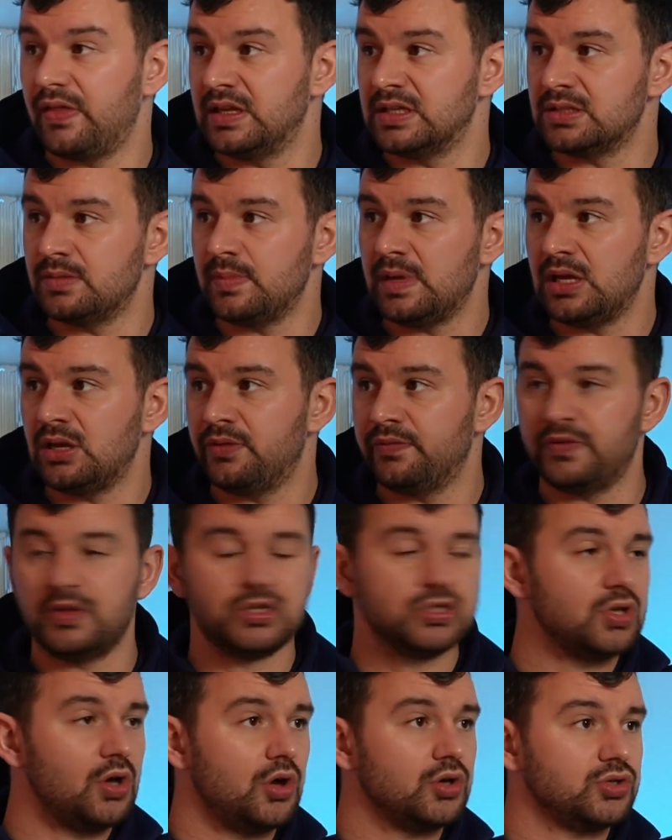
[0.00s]
It's the meeting up for the
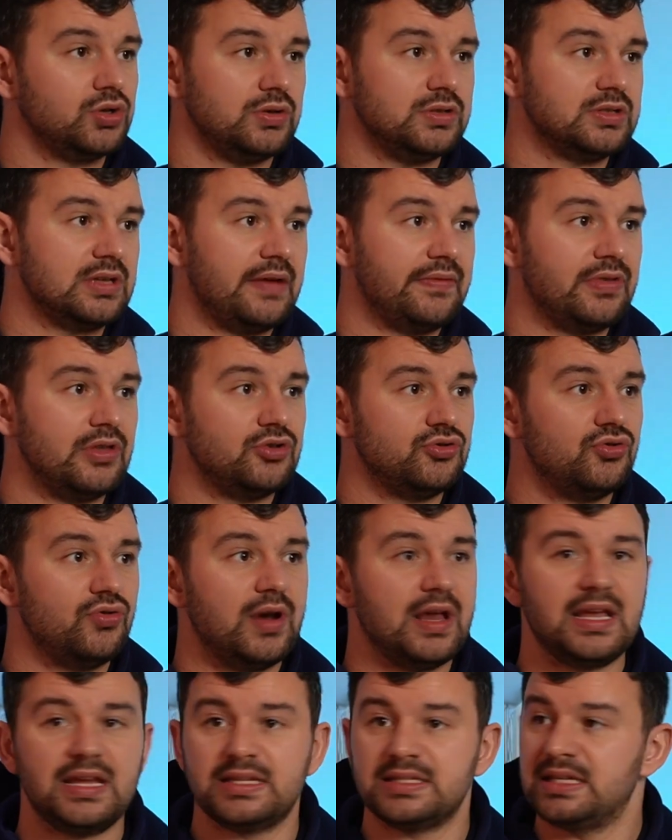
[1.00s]
social. It's having the
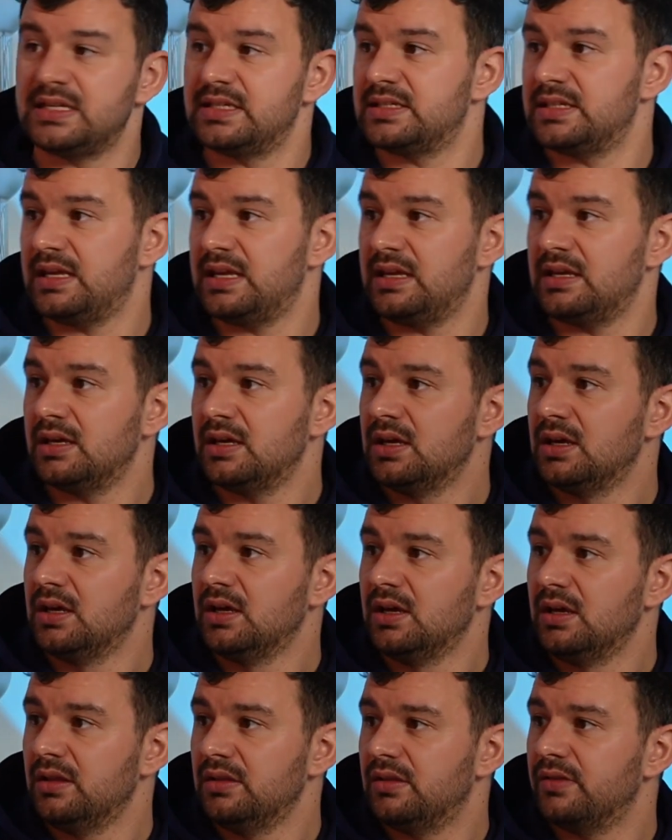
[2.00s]
drinks. It's the
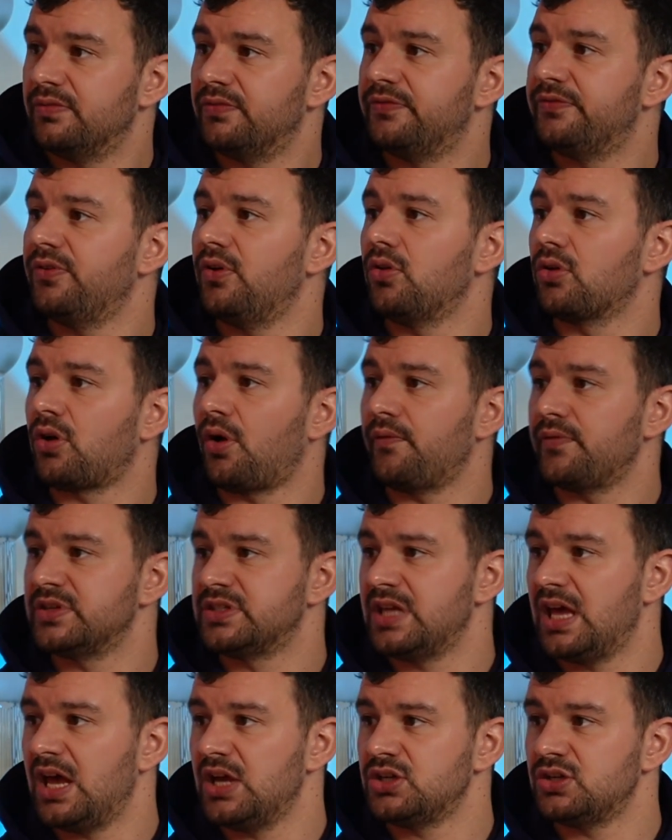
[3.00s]
the full
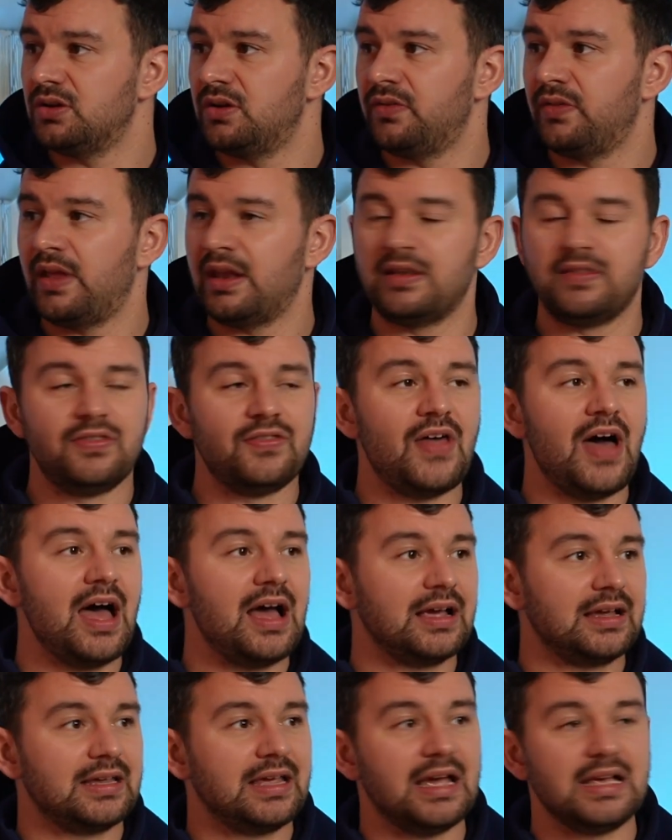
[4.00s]
conversation, and then
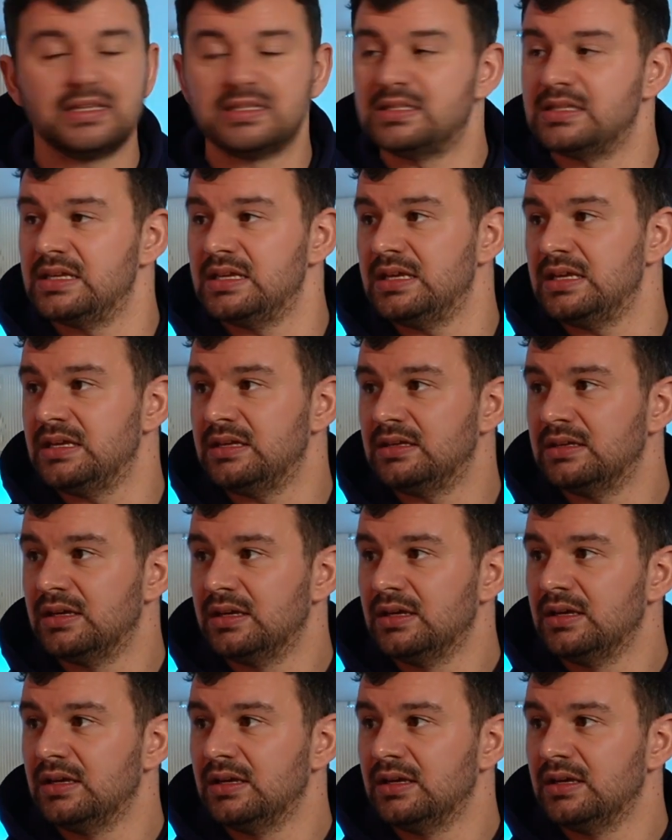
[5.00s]
that gets the